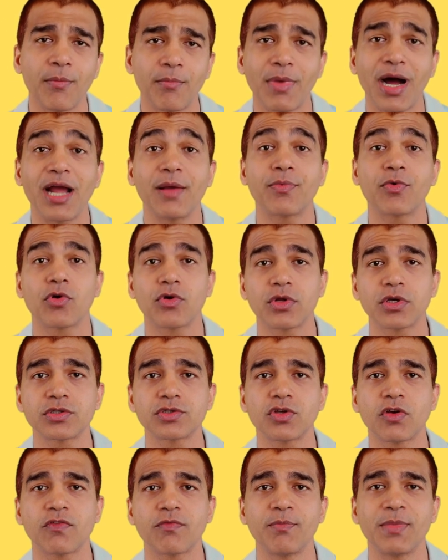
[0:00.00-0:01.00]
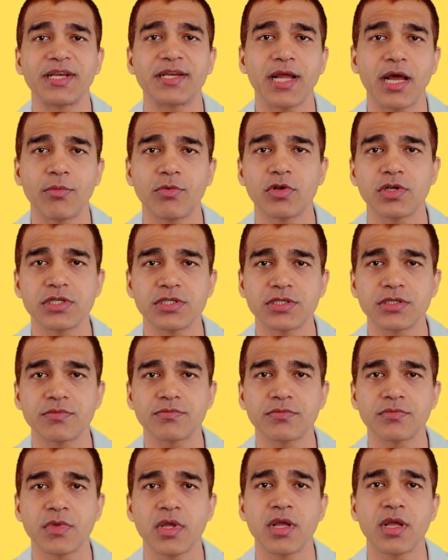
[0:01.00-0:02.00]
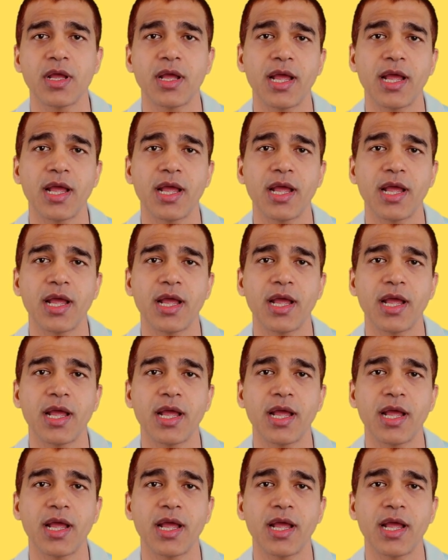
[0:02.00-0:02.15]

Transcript: byproducts of metabolism